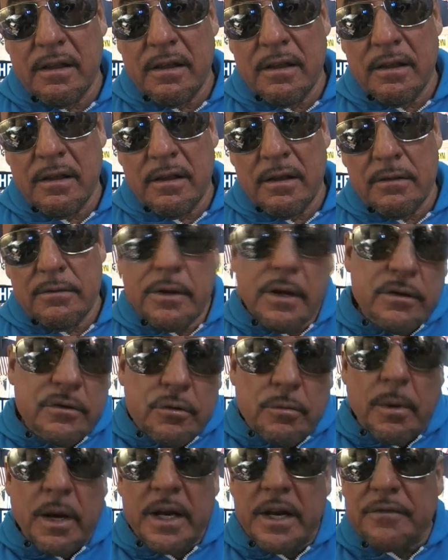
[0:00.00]
Then you might
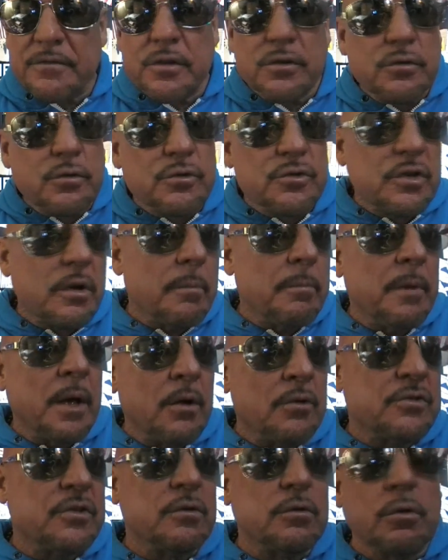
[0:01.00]
have to do something else a
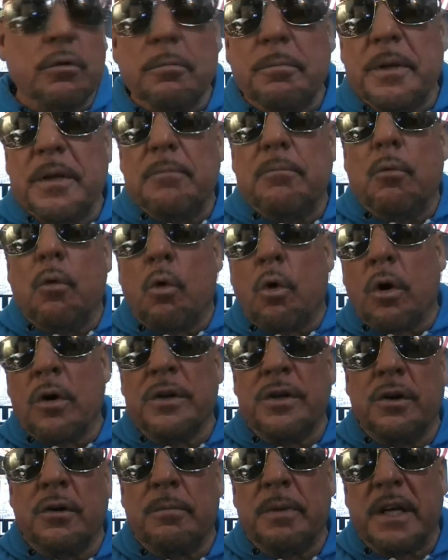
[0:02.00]
little bit more, you know,
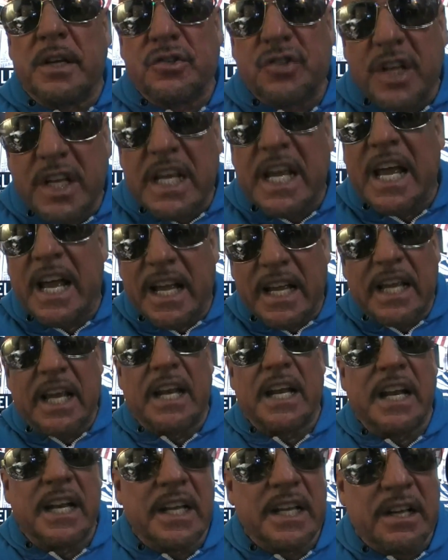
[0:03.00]
because you can't get any
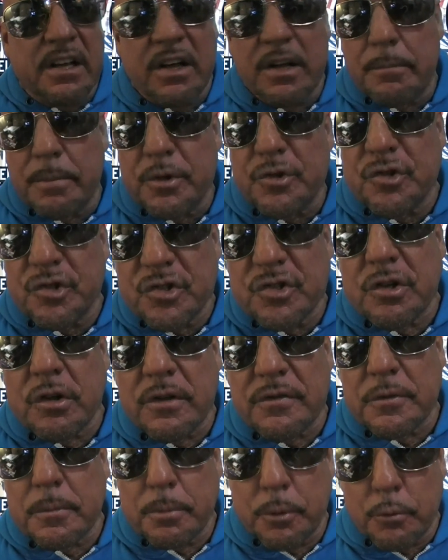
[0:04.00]
kind. But you still have to put
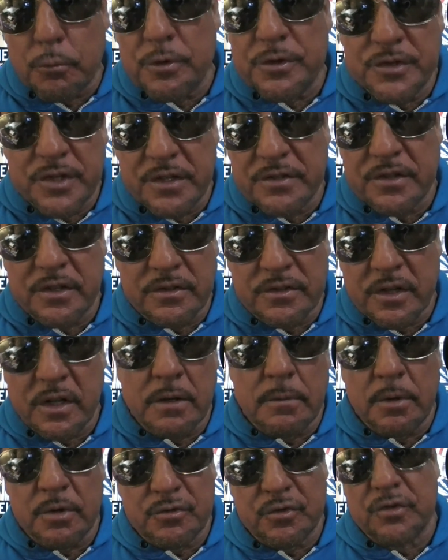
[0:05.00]
resistance on the muscle.
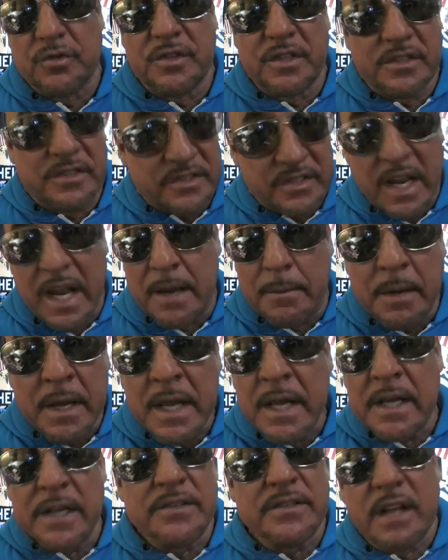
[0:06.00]
It's the same. It's
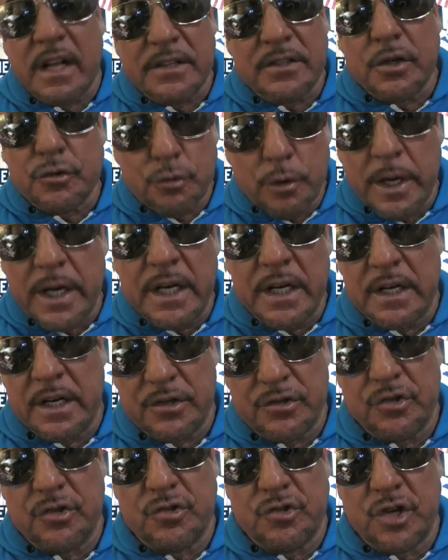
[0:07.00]
not the training that should
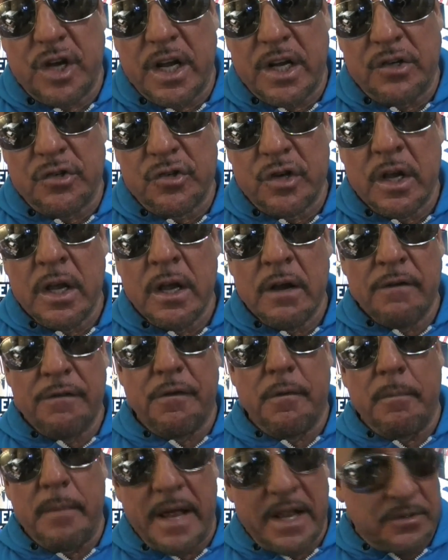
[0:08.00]
change for
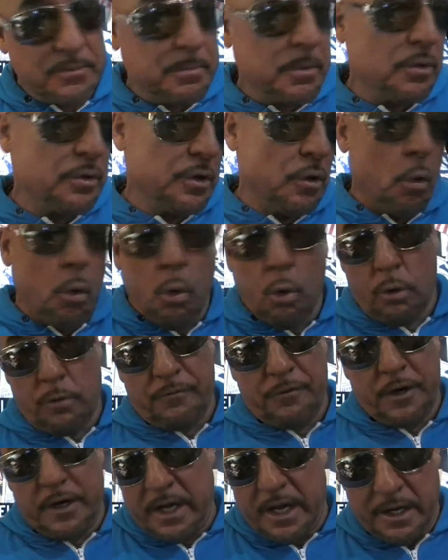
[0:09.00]
mass building or for
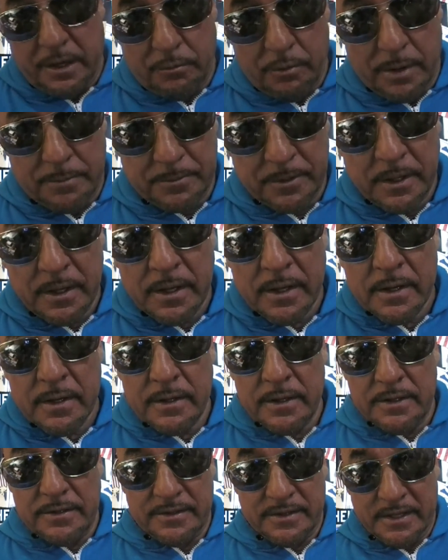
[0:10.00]
getting ripped. It's
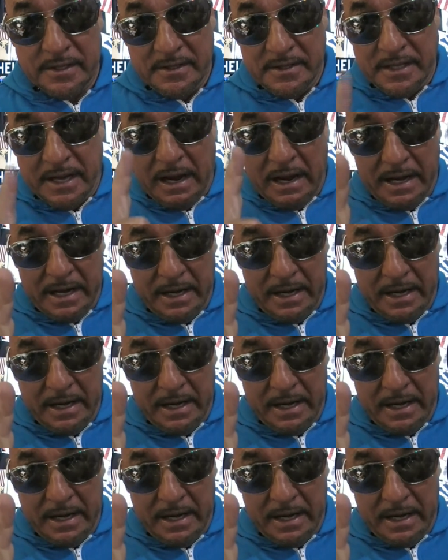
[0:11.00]
the diet.